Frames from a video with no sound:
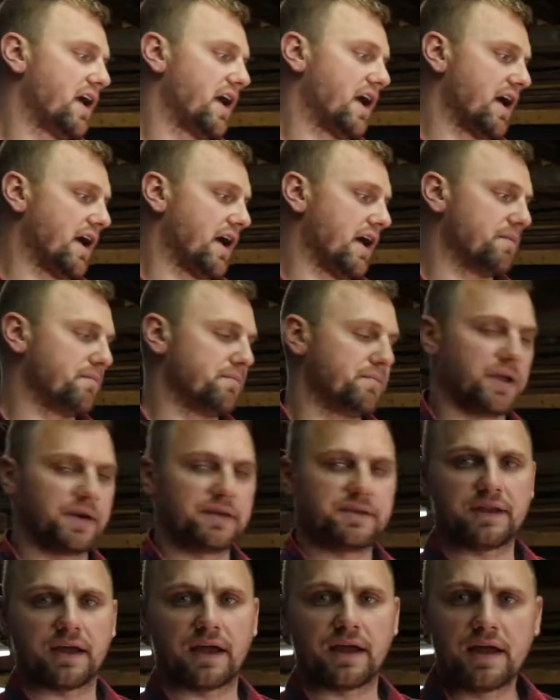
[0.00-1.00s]
Um,
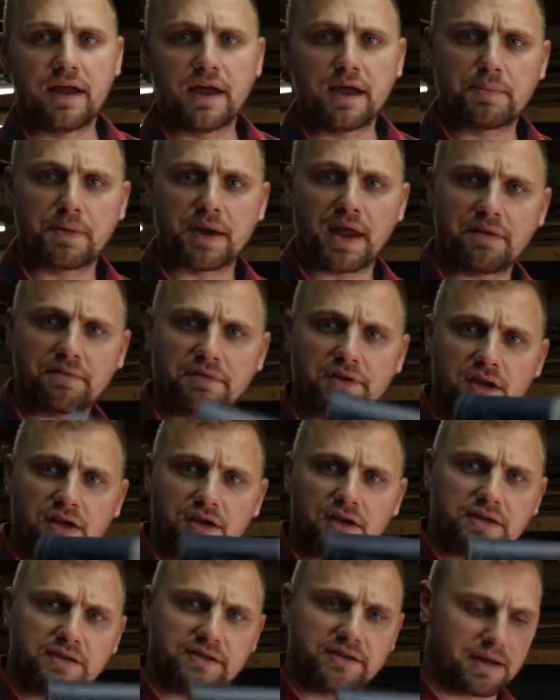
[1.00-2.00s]
but uh, but having a
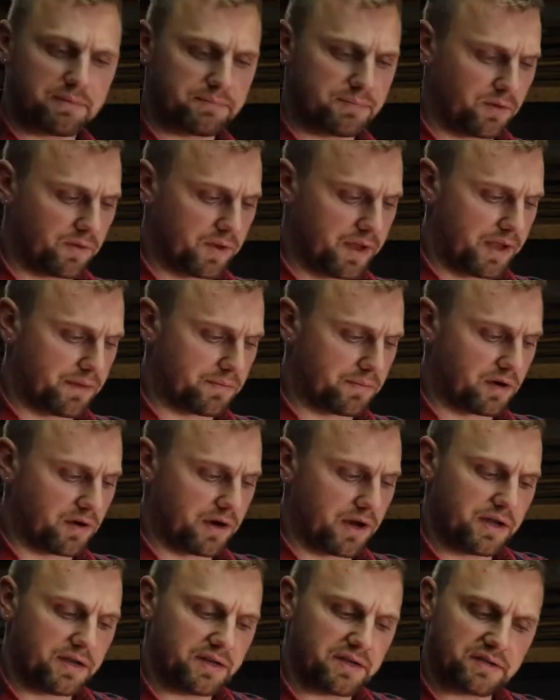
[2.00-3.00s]
good dead blow
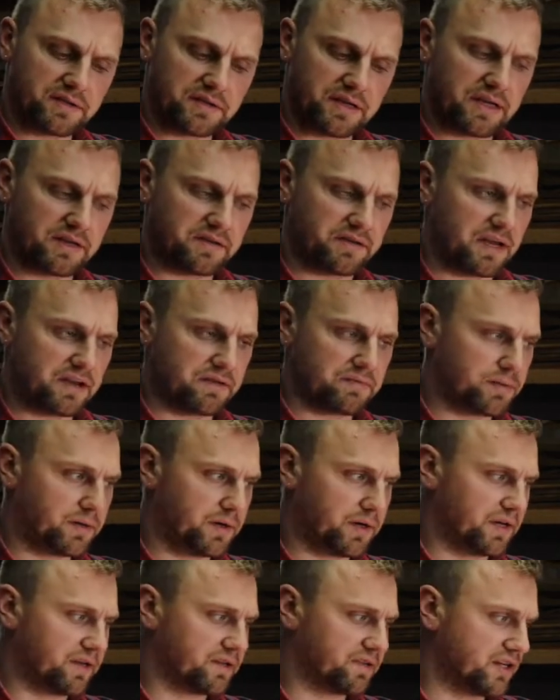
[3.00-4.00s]
hammer is, is is
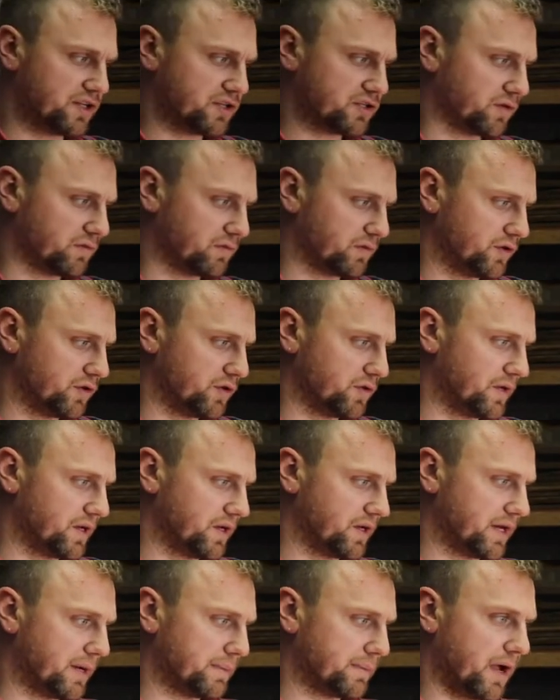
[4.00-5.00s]
pretty essential for doing
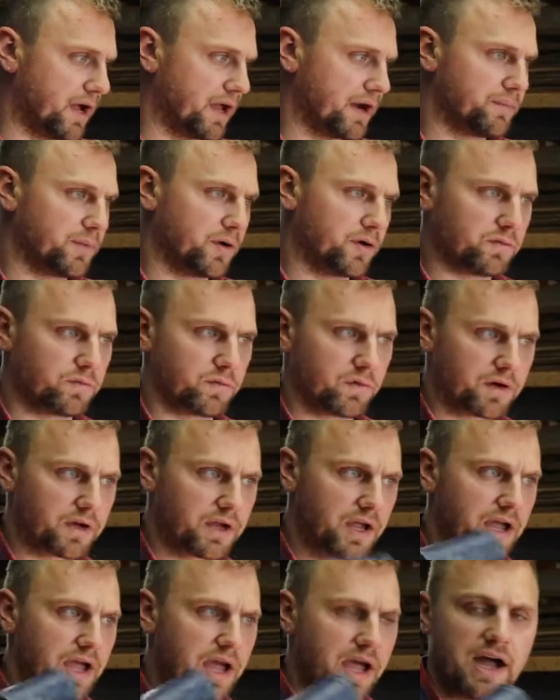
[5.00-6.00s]
any type of automotive
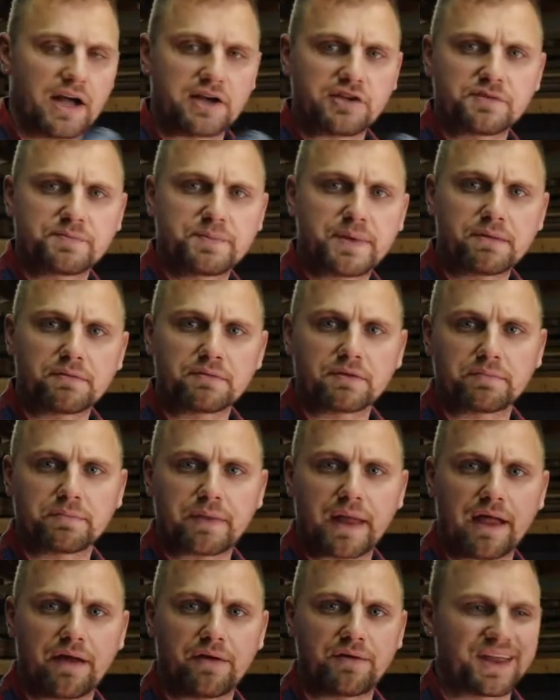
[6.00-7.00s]
work. Uh, just being able to
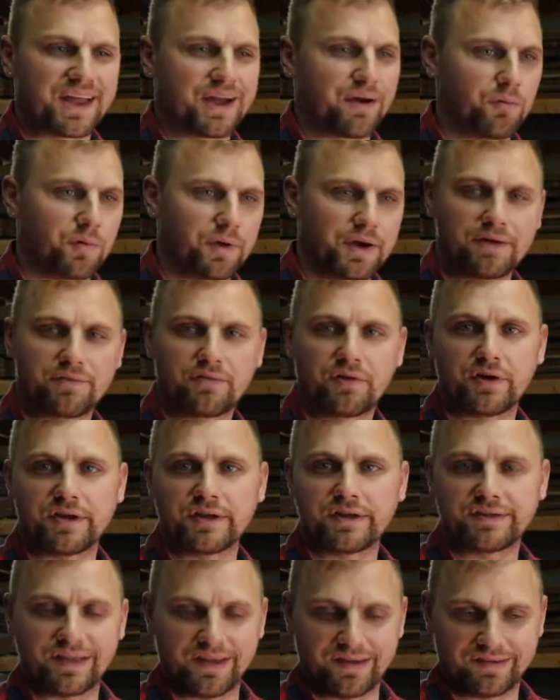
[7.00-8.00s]
pound out whatever it
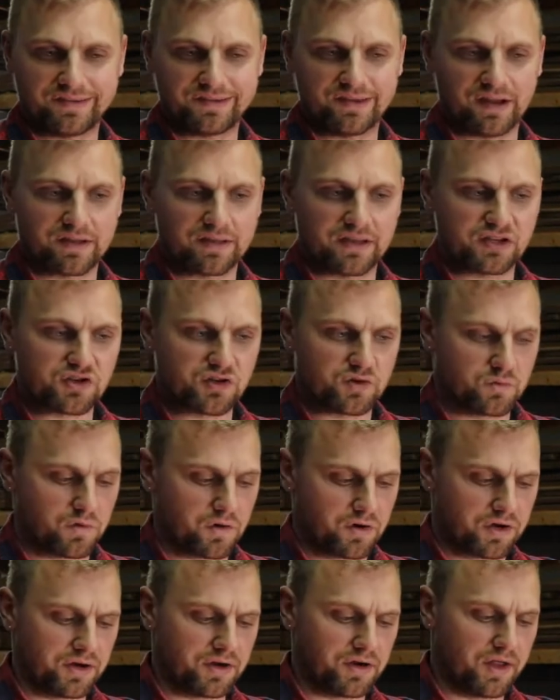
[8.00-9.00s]
is that's stuck that you're
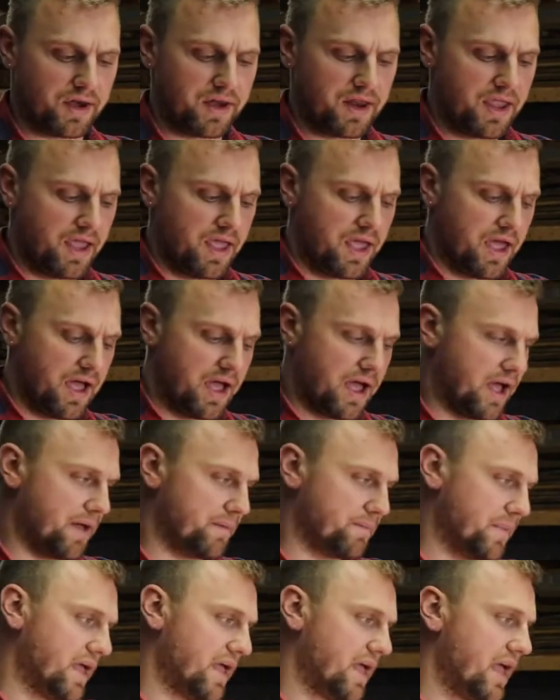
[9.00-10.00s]
working on.
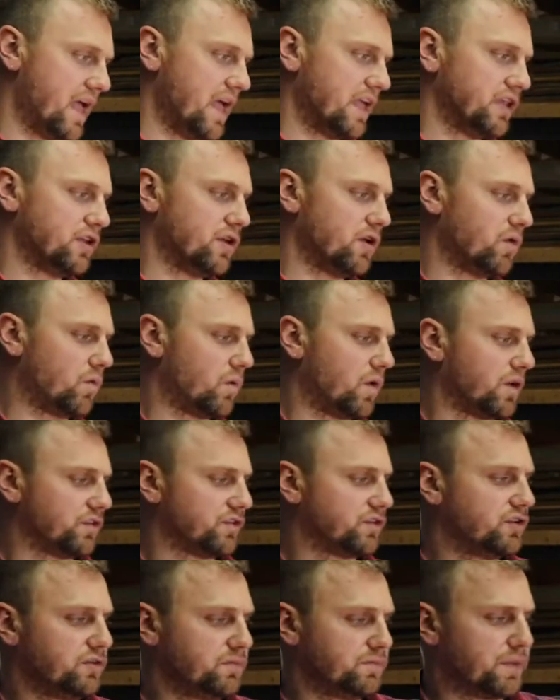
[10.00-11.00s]
Um, you don't
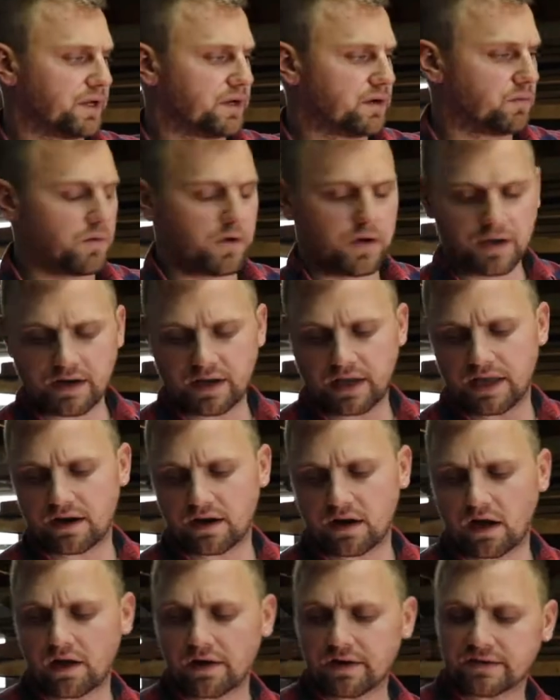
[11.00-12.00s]
want too big a one,
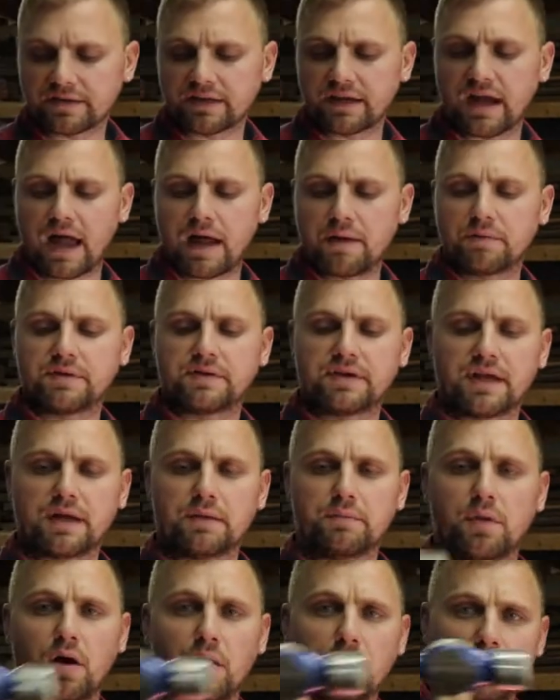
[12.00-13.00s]
and honestly, I would take
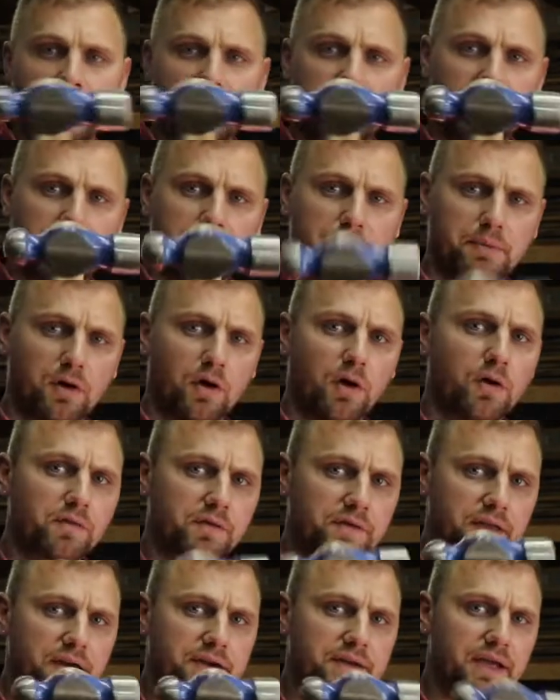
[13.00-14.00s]
a ball peen hammer
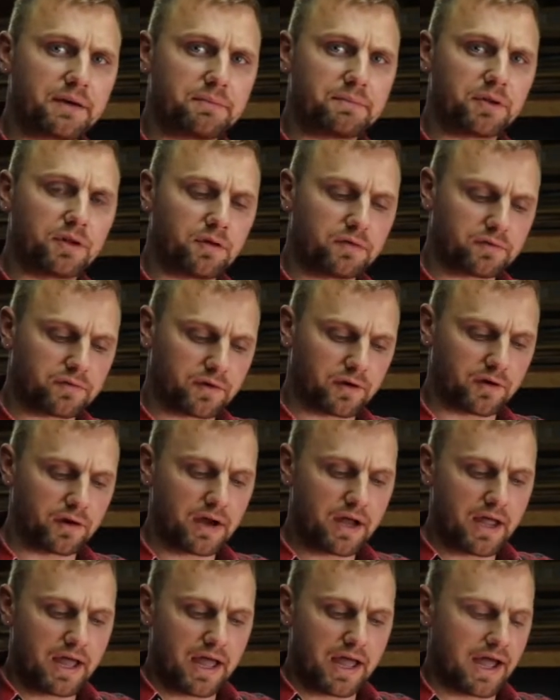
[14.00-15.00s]
over that dead blow for
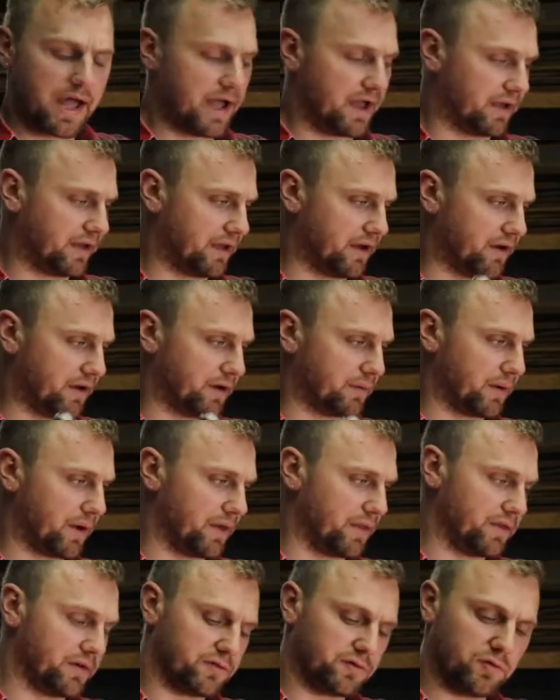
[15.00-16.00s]
uh, carrying
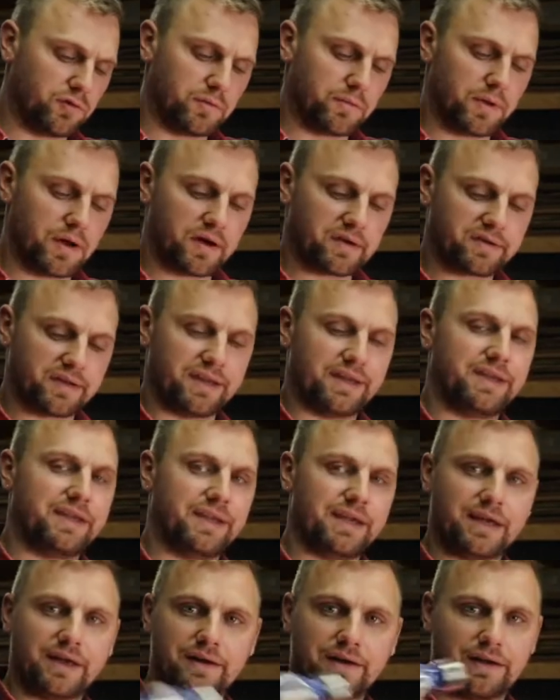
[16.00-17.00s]
around in this toolbox.
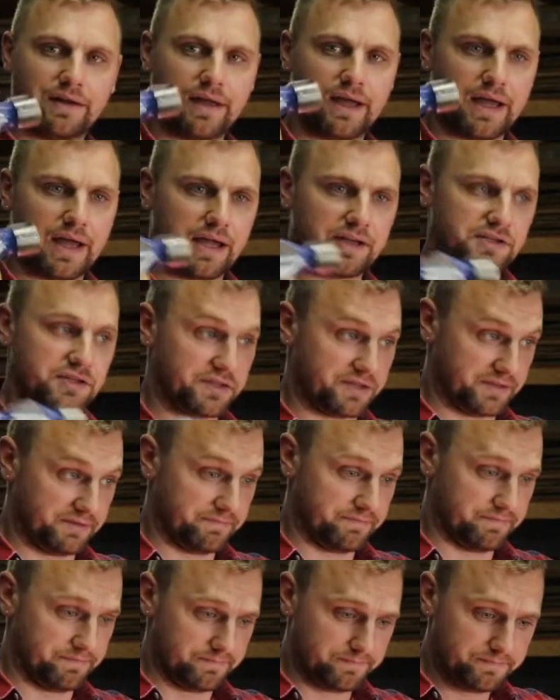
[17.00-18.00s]
Again, uh, just
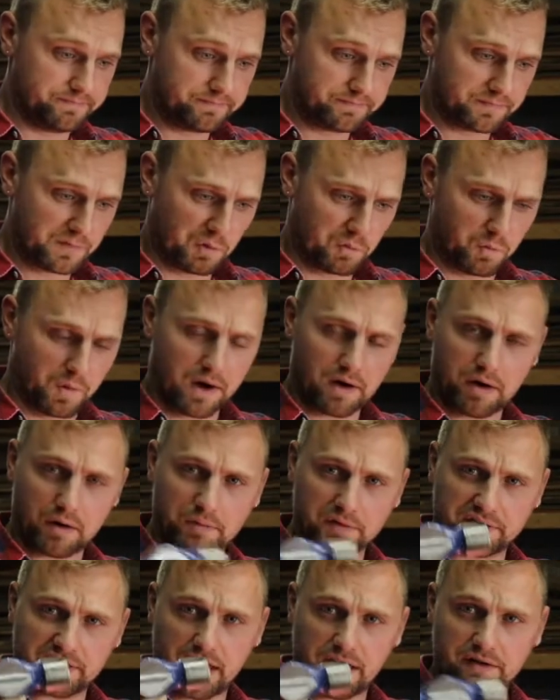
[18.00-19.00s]
where I
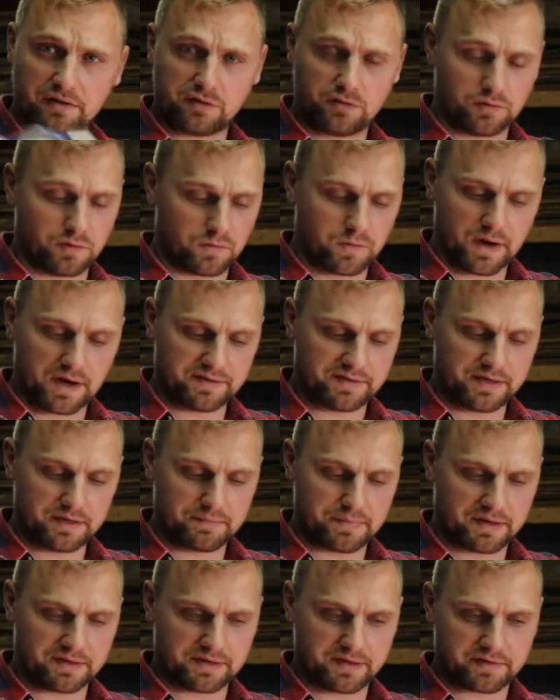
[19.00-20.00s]
was at tool-wise
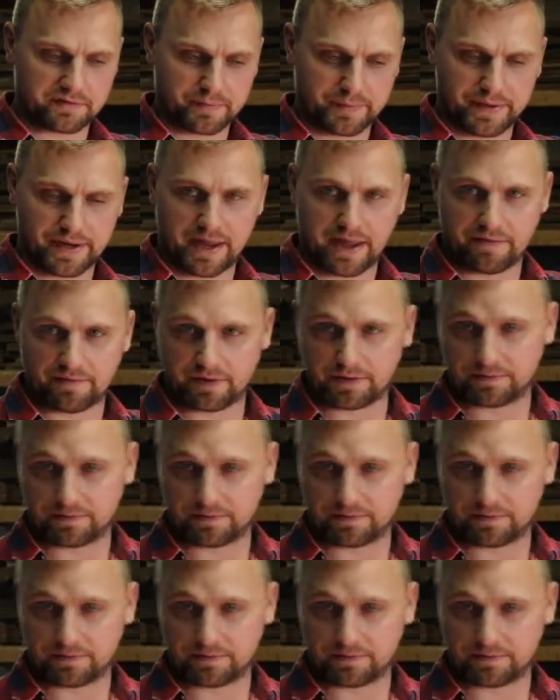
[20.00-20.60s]
didn't make sense for me to have